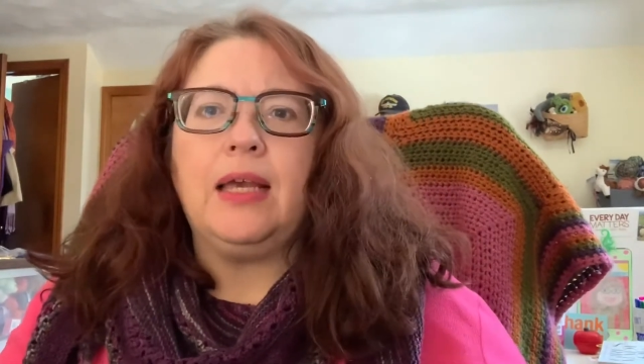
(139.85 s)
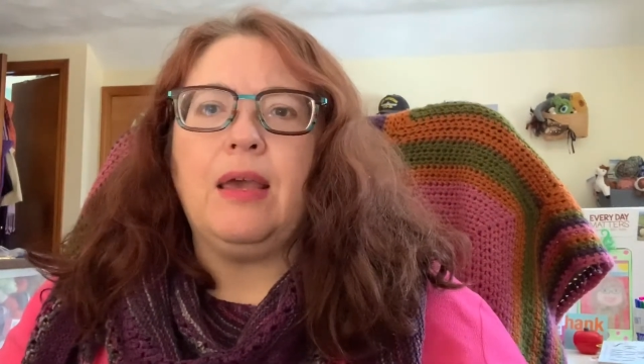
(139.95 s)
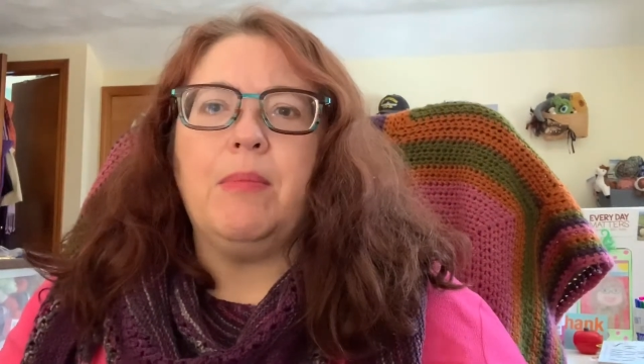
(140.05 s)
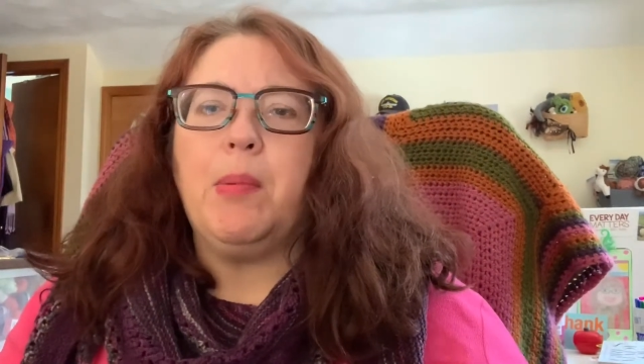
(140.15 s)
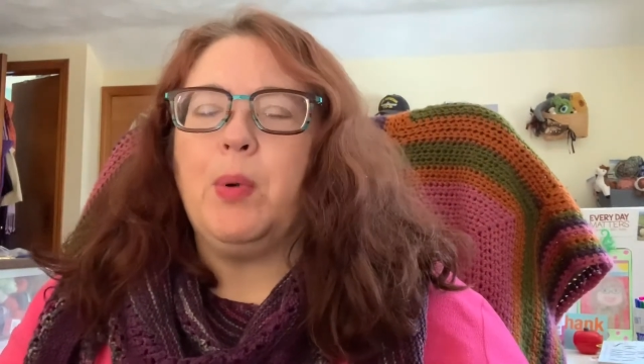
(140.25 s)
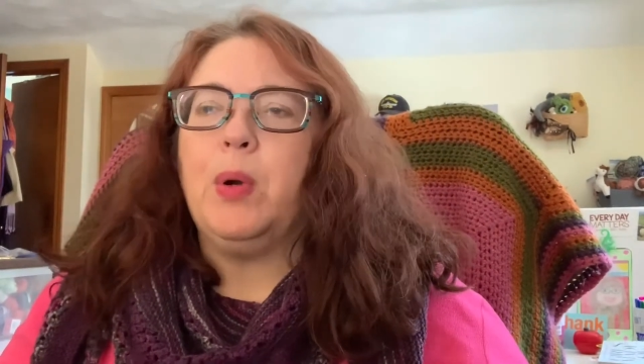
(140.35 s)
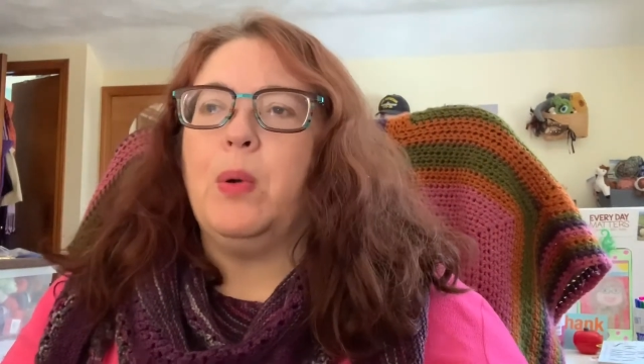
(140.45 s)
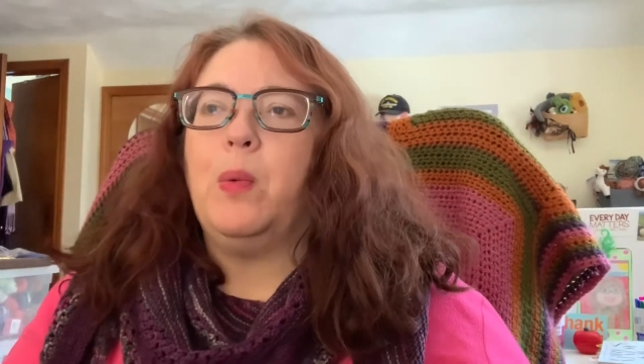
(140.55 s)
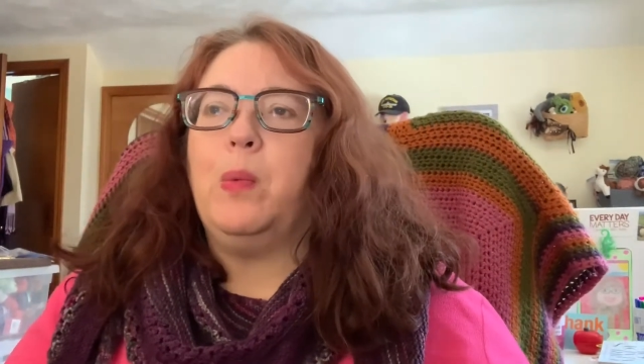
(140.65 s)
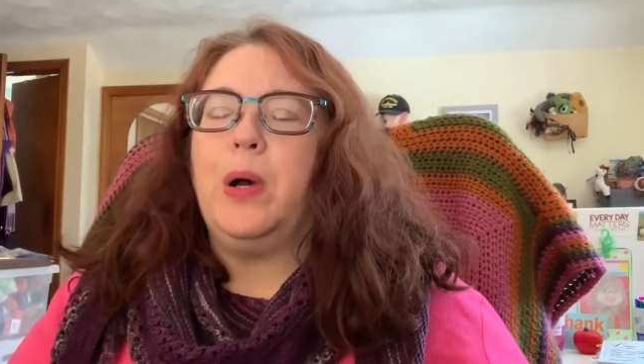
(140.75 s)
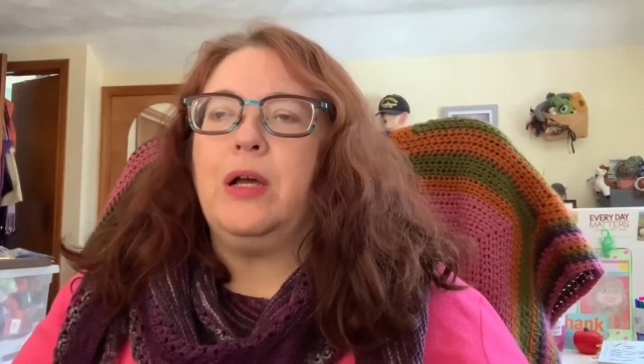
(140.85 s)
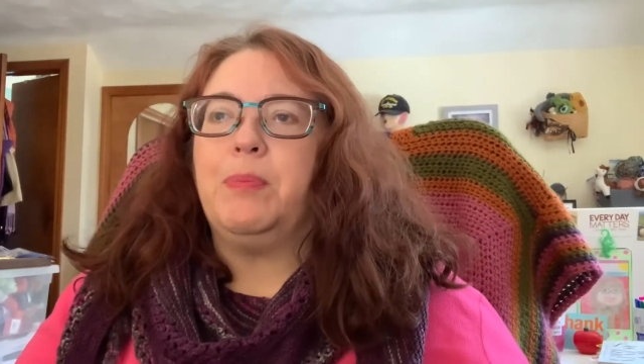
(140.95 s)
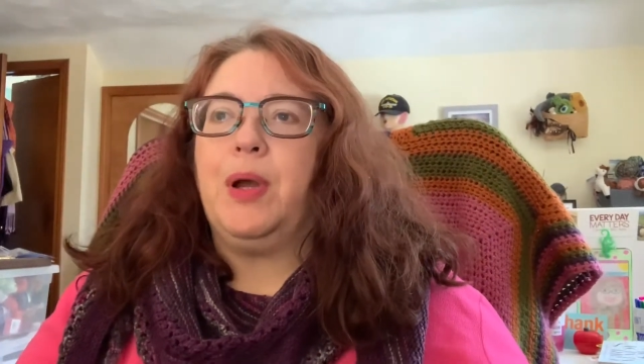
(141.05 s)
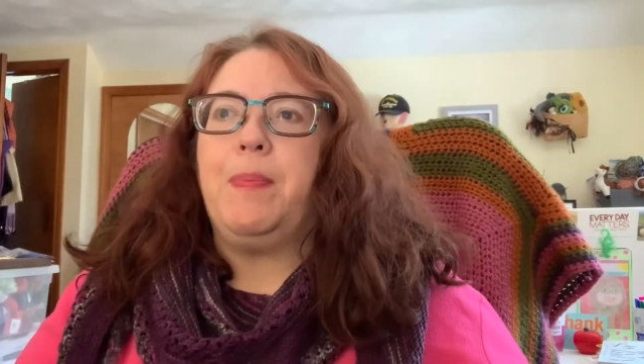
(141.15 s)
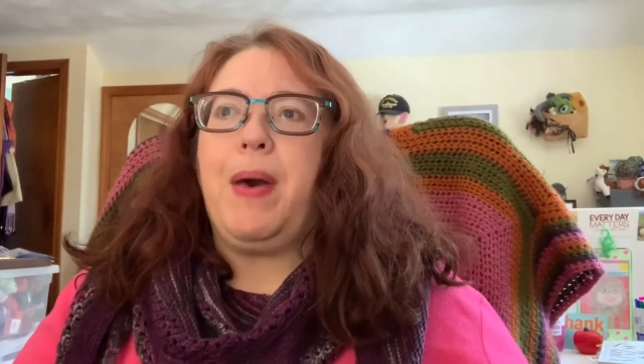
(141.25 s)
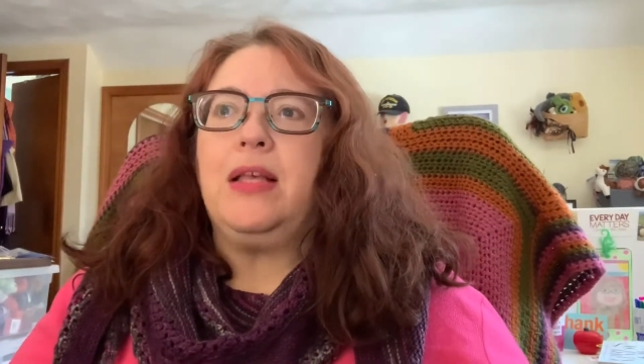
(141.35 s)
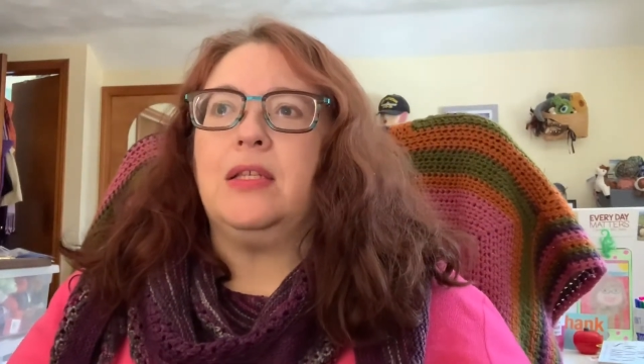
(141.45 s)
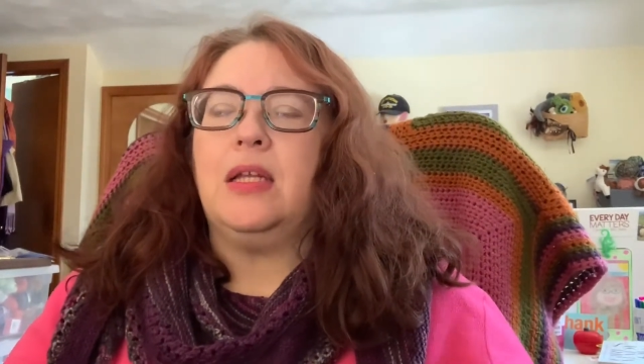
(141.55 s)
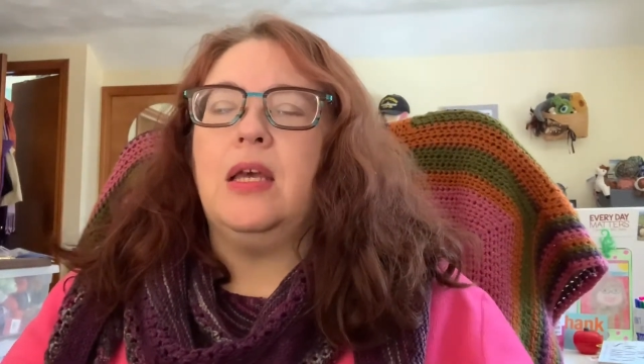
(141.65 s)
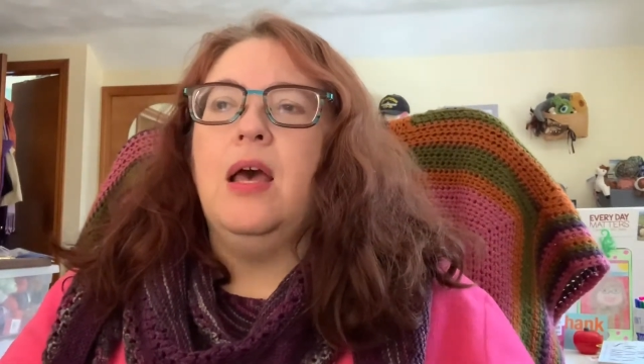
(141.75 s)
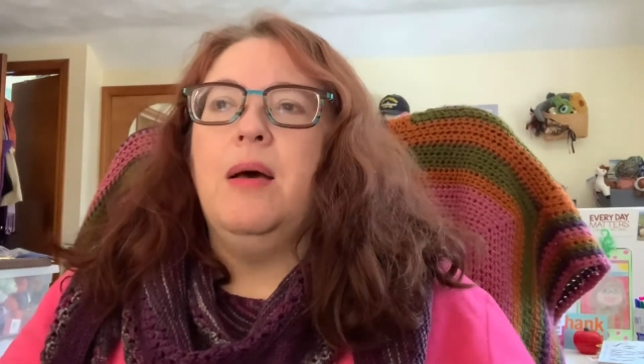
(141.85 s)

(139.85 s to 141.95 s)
I can't remember what capacity,